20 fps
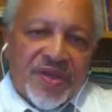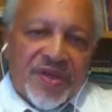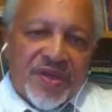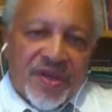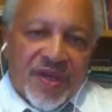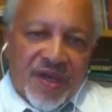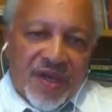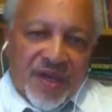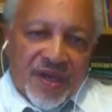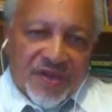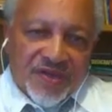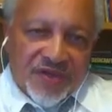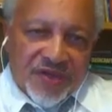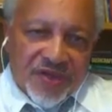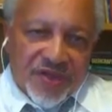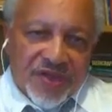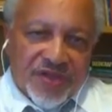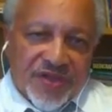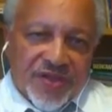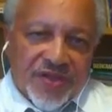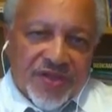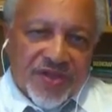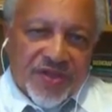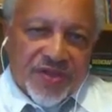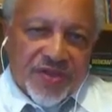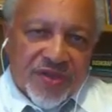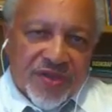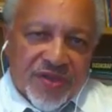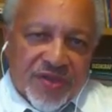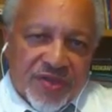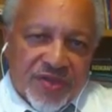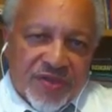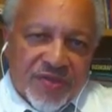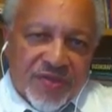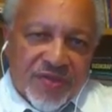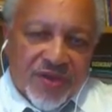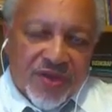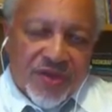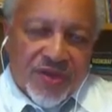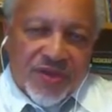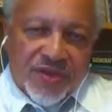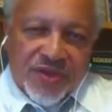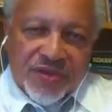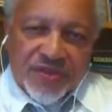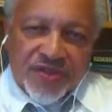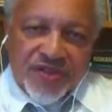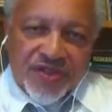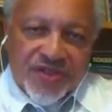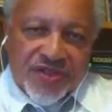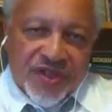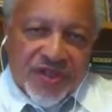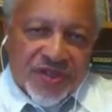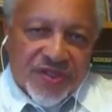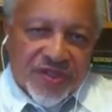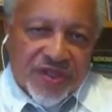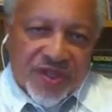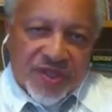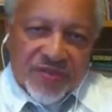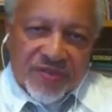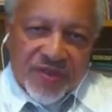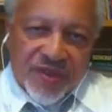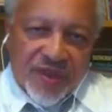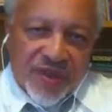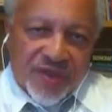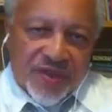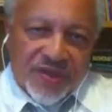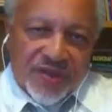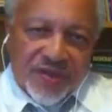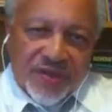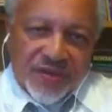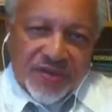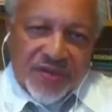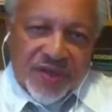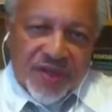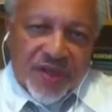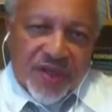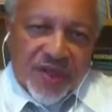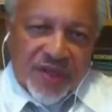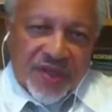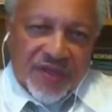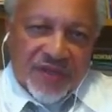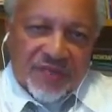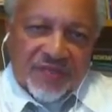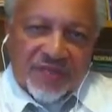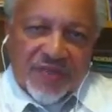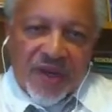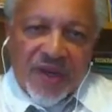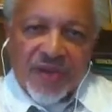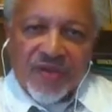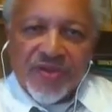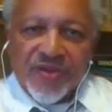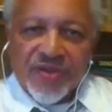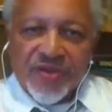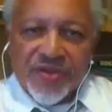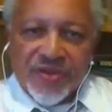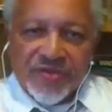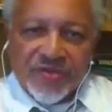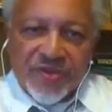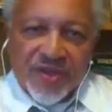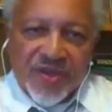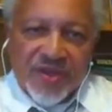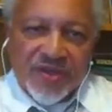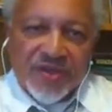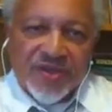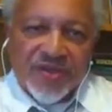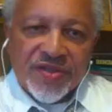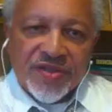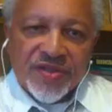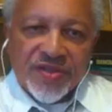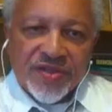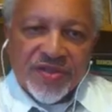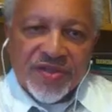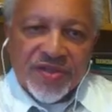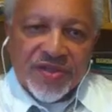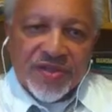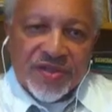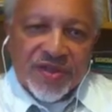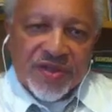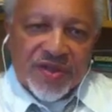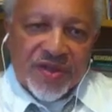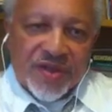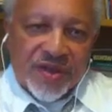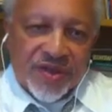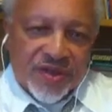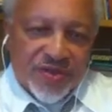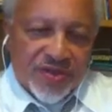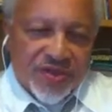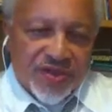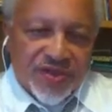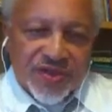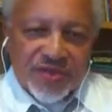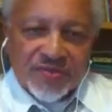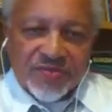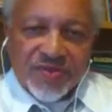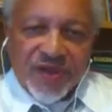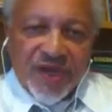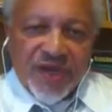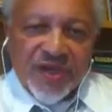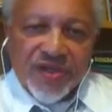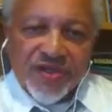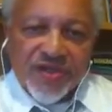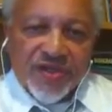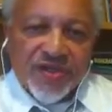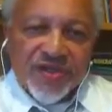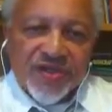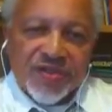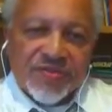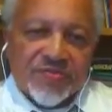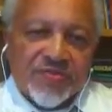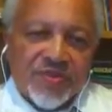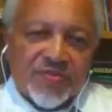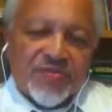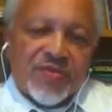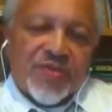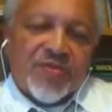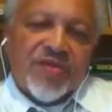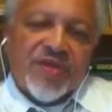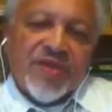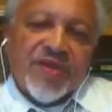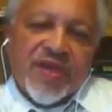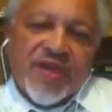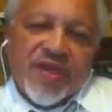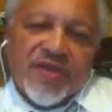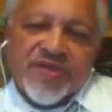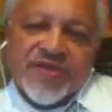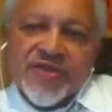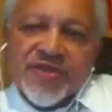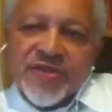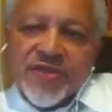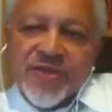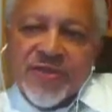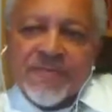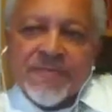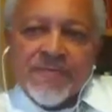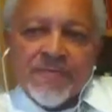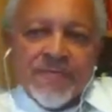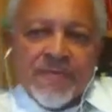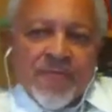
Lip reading: in the housing industry, with all the mistakes they made, those that had the power to make these loans and packages and put people in housing that